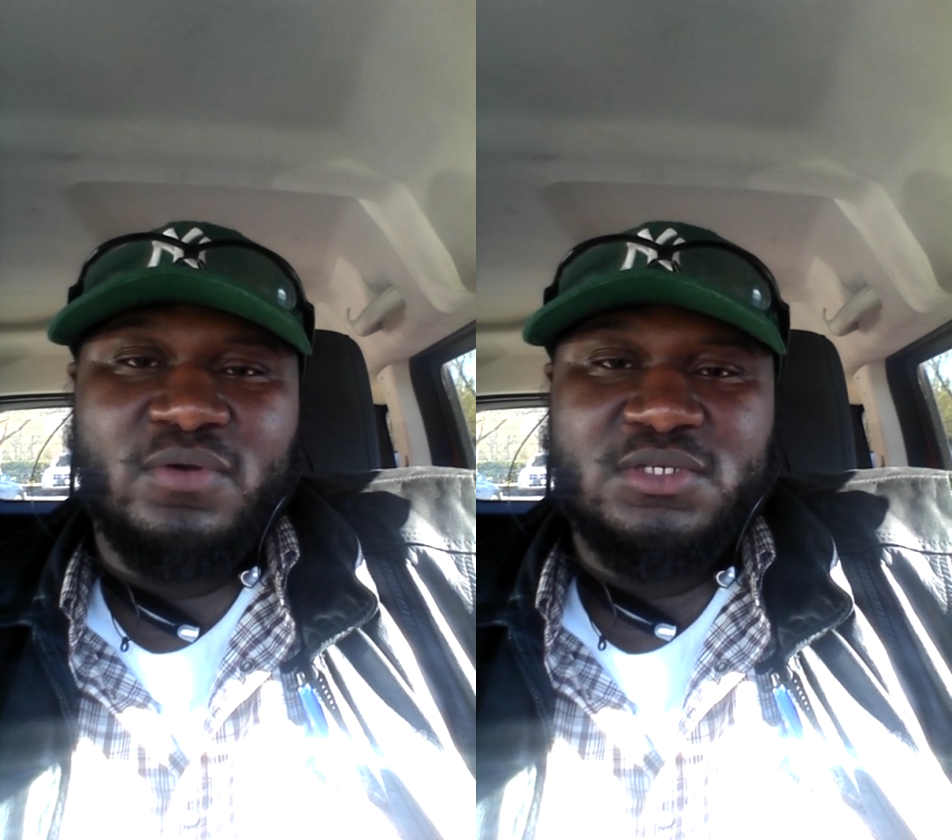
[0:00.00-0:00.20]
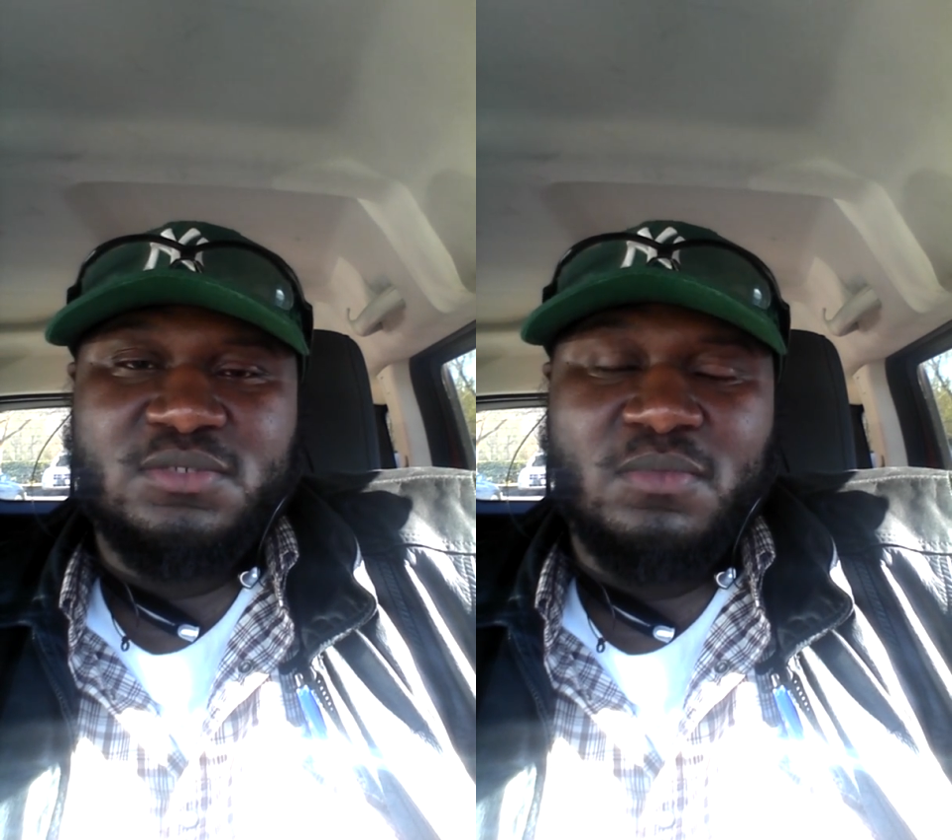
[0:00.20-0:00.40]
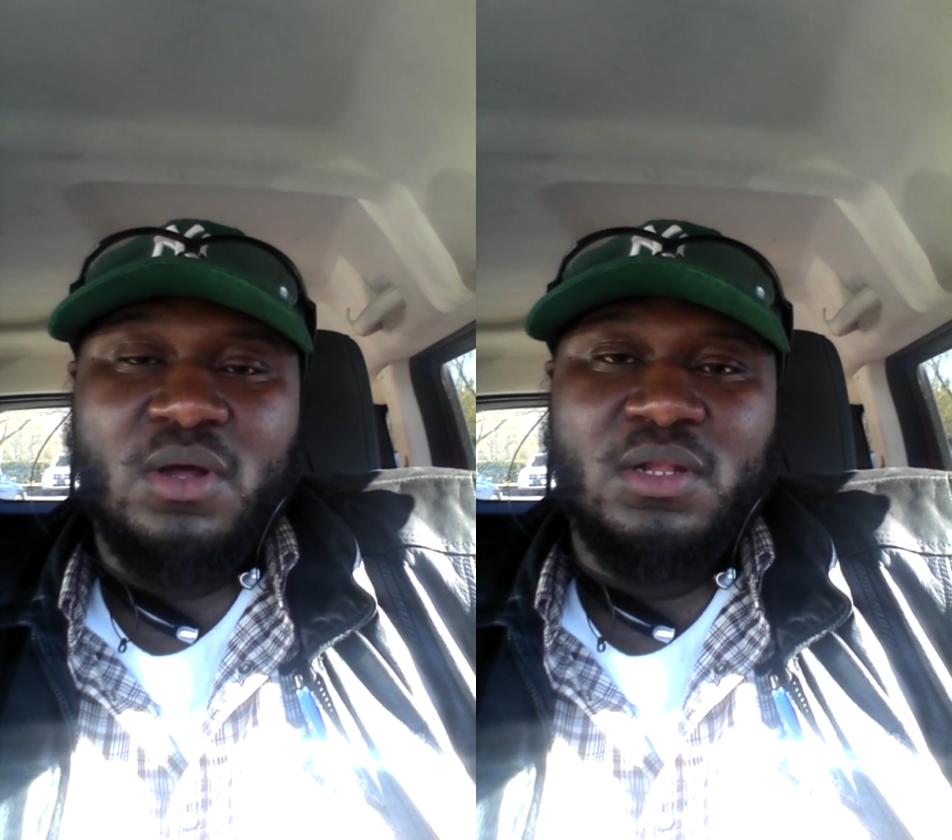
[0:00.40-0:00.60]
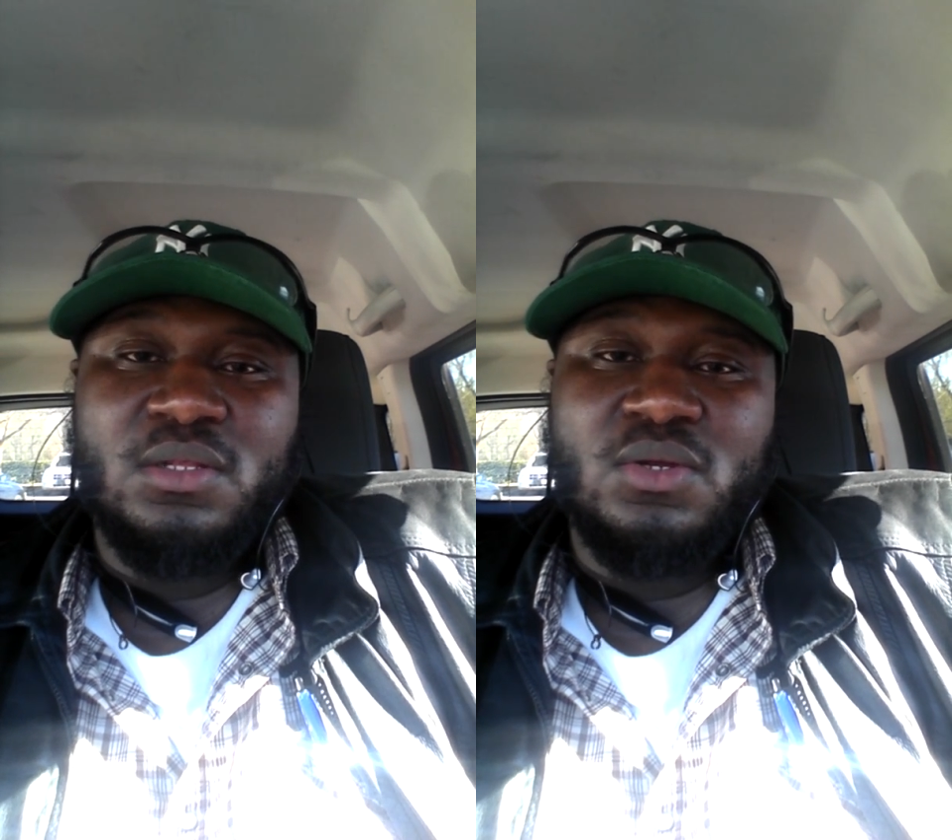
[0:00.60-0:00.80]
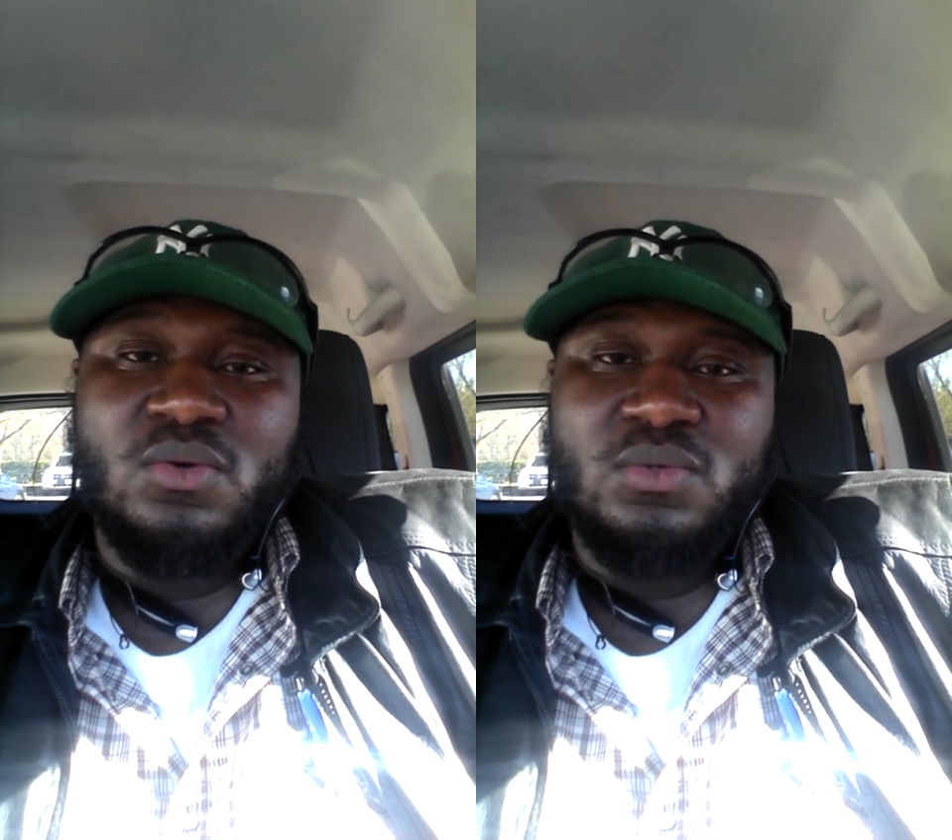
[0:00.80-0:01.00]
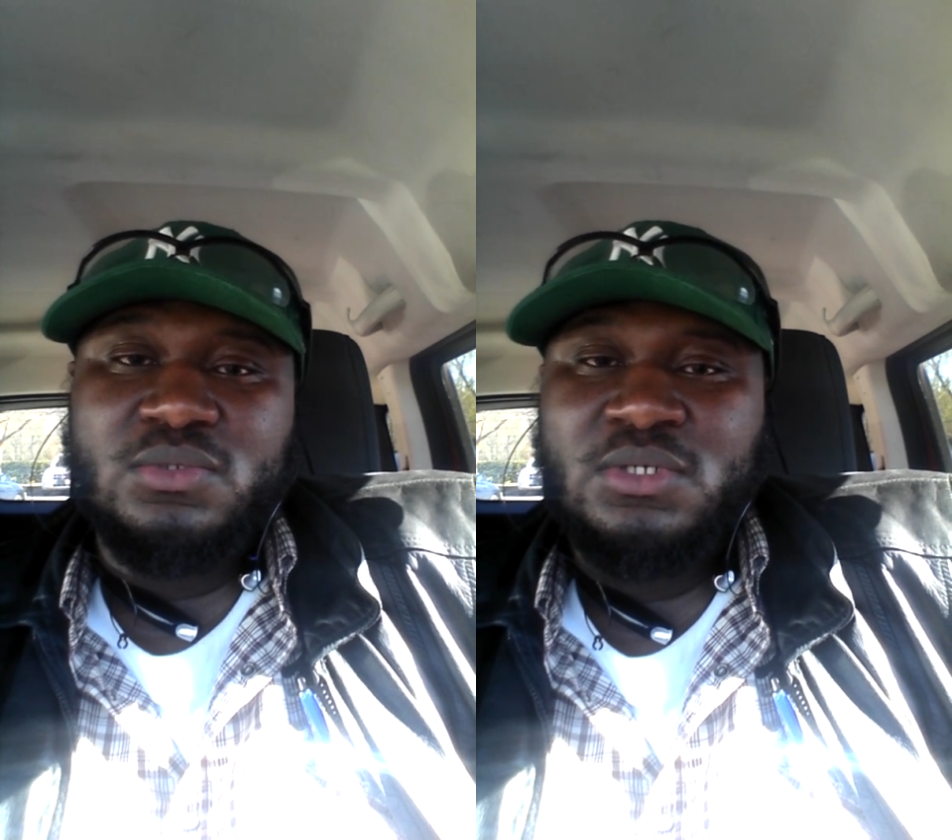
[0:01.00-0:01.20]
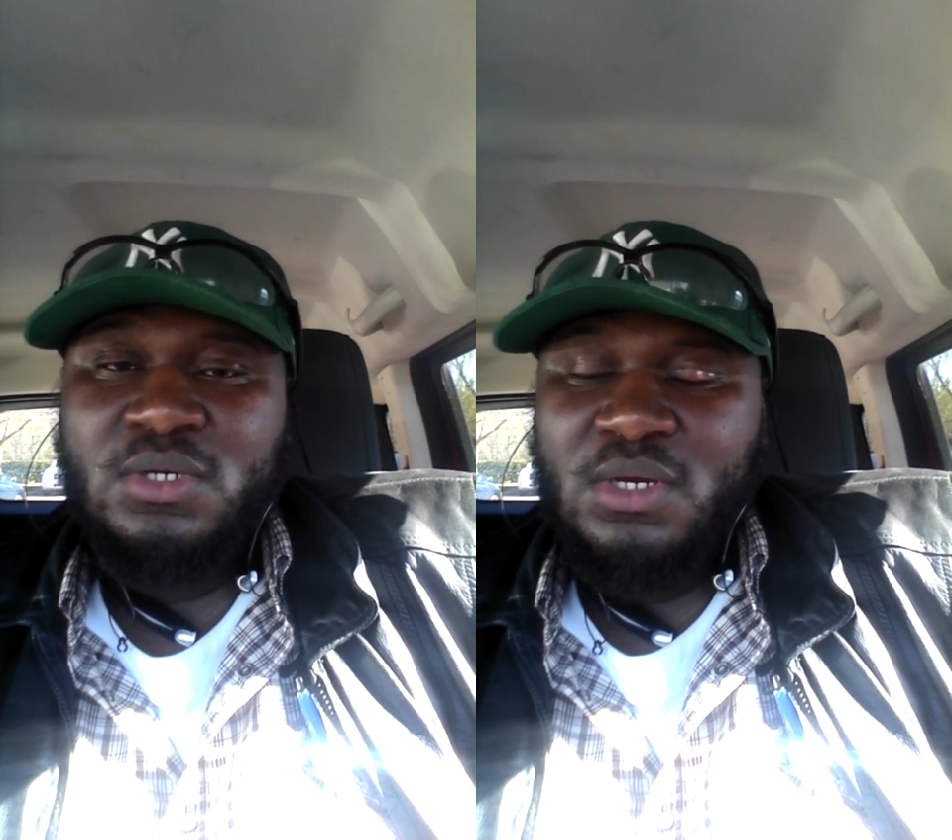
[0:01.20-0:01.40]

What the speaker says: with a smaller loan,